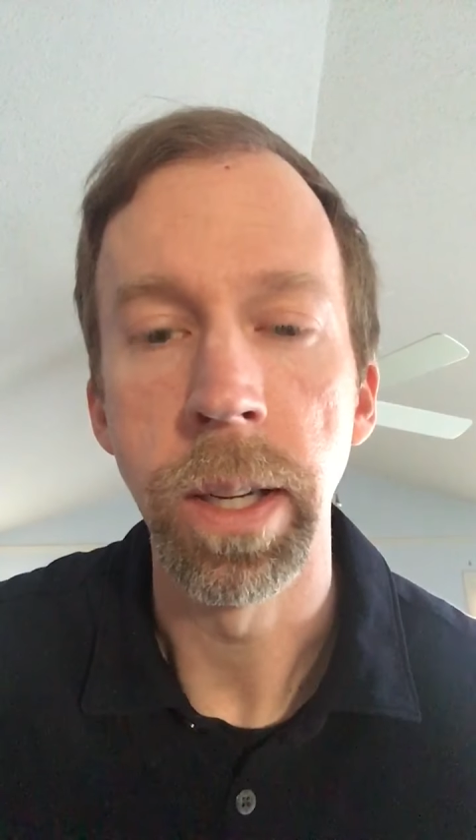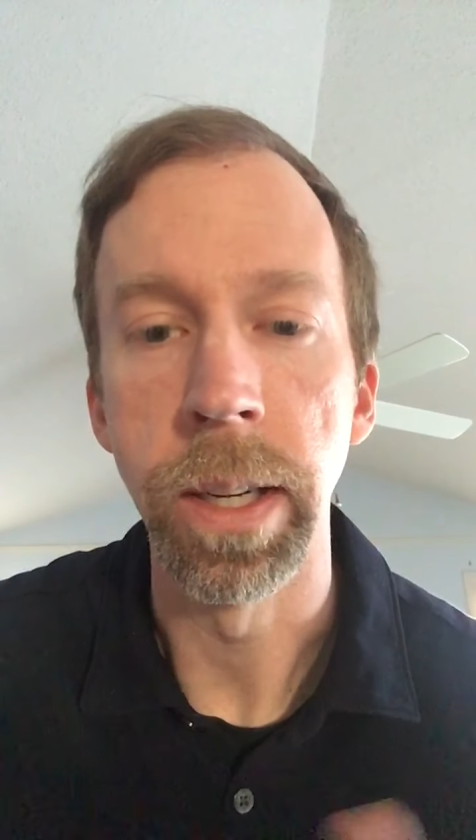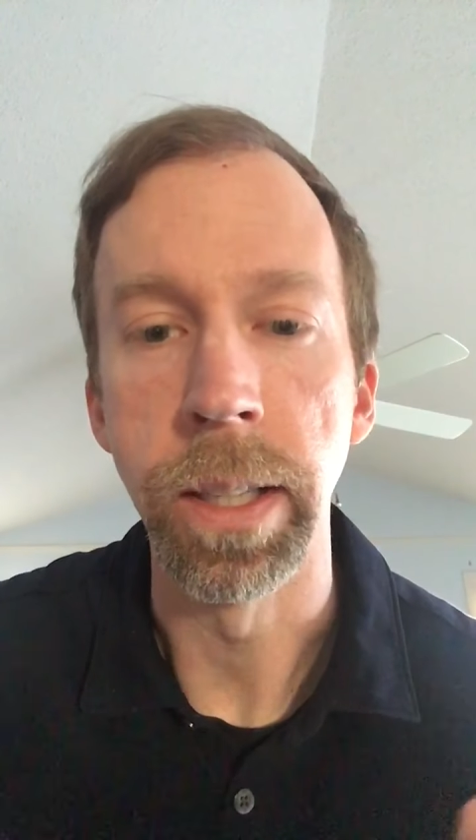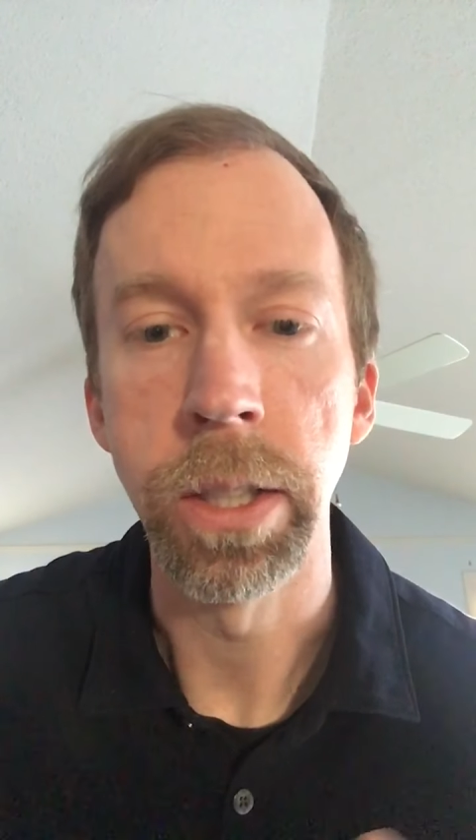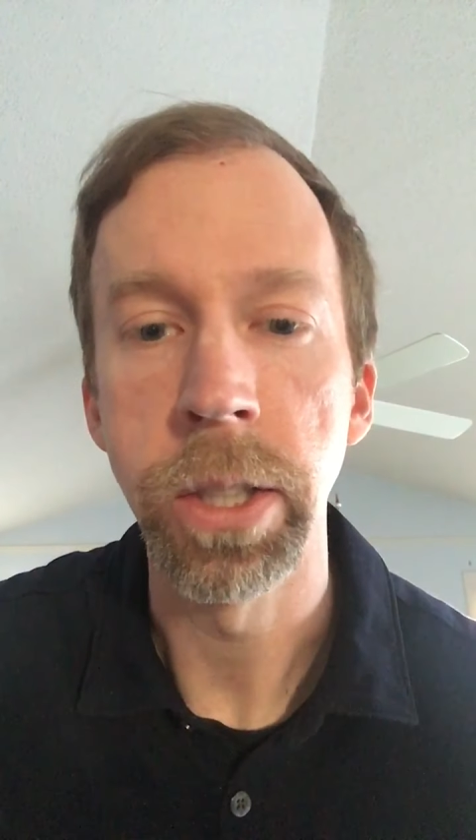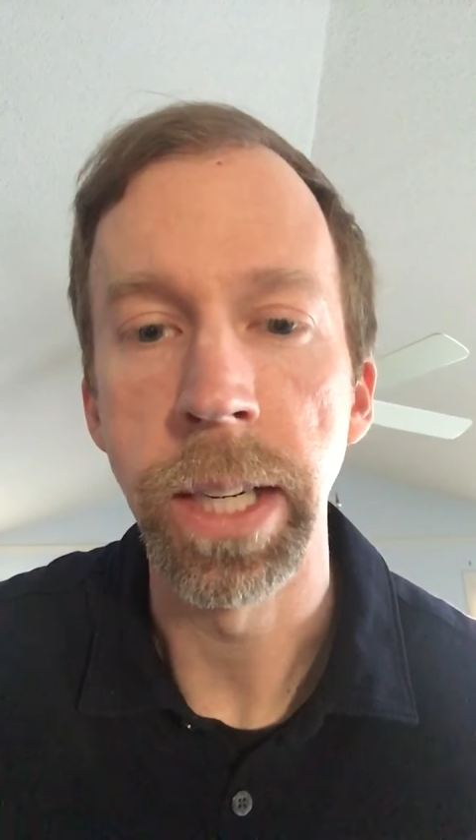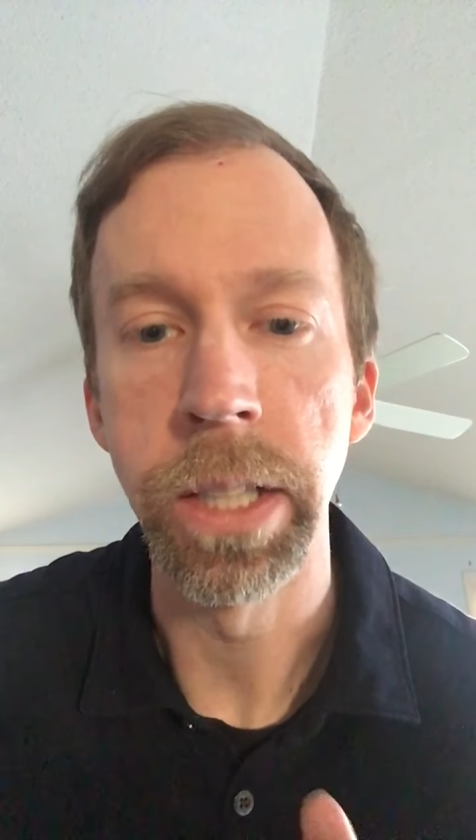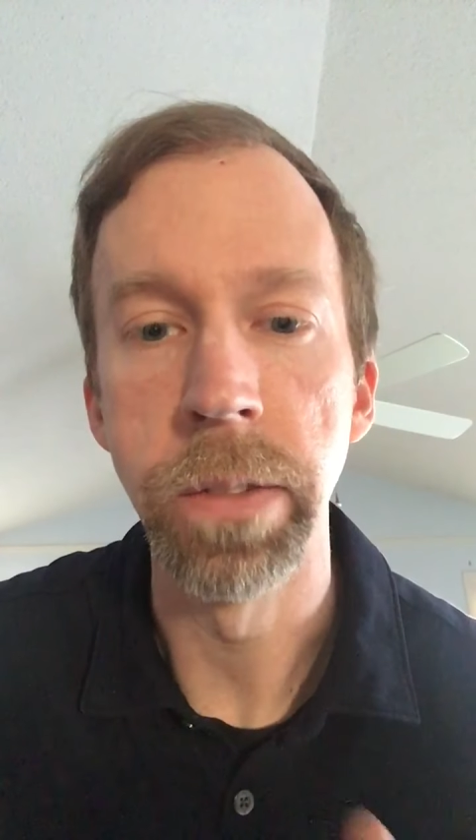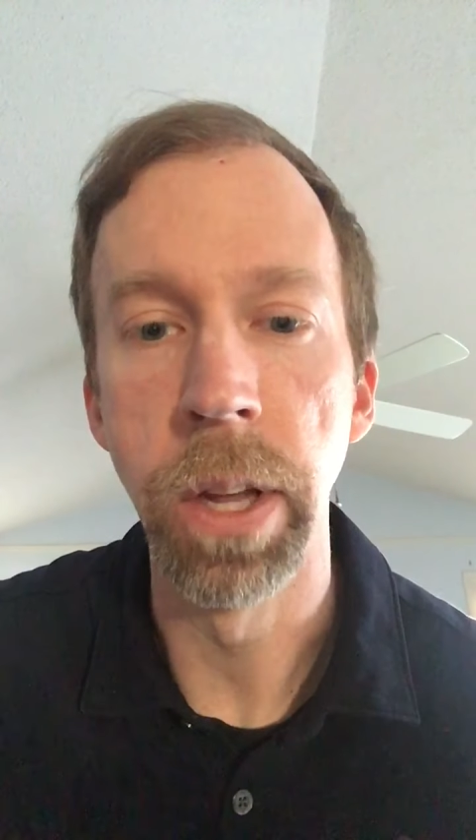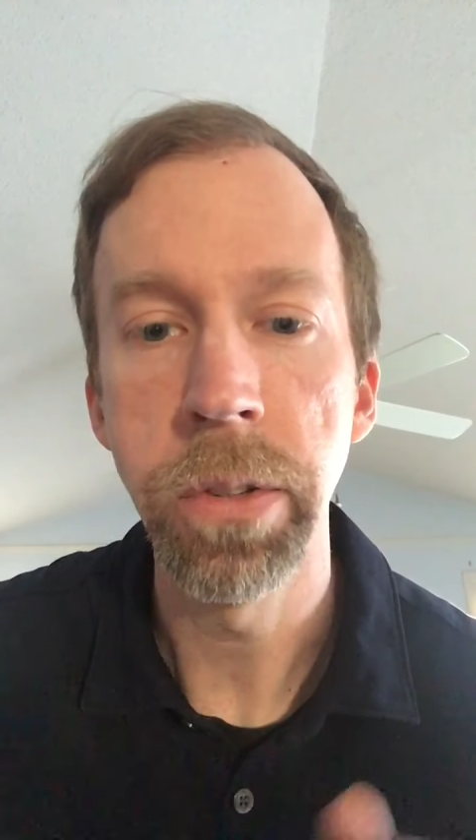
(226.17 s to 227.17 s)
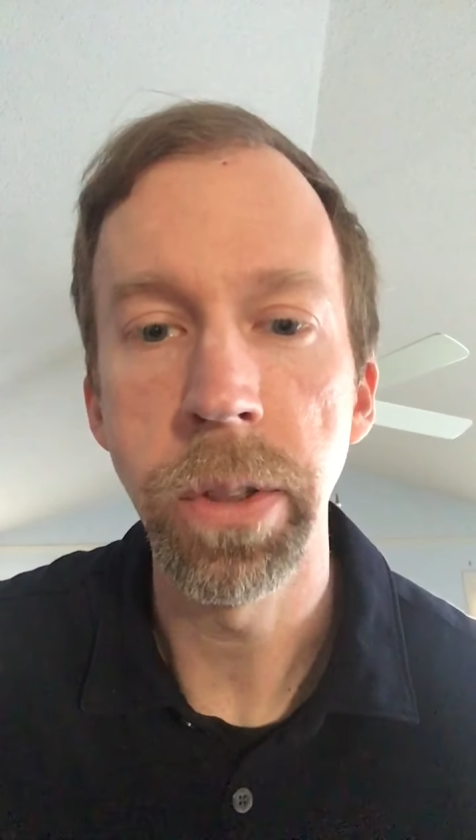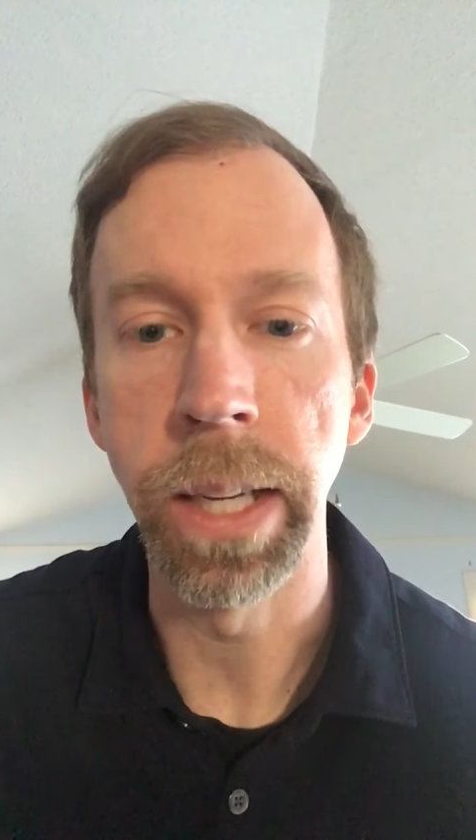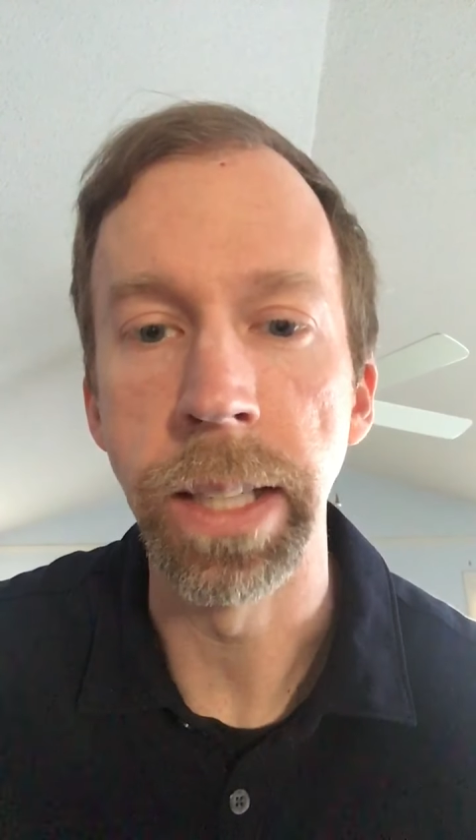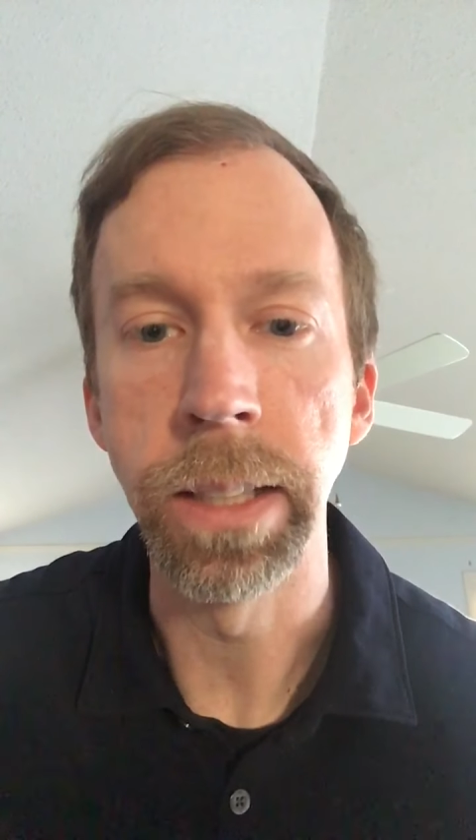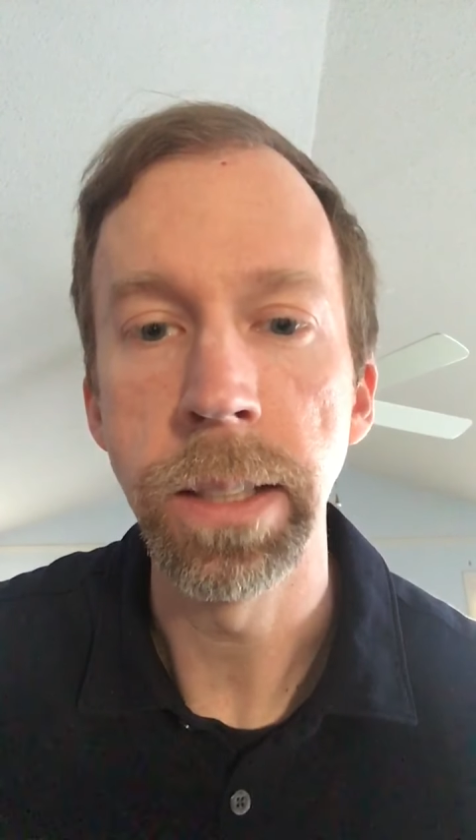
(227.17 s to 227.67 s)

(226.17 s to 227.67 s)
exchange of those things,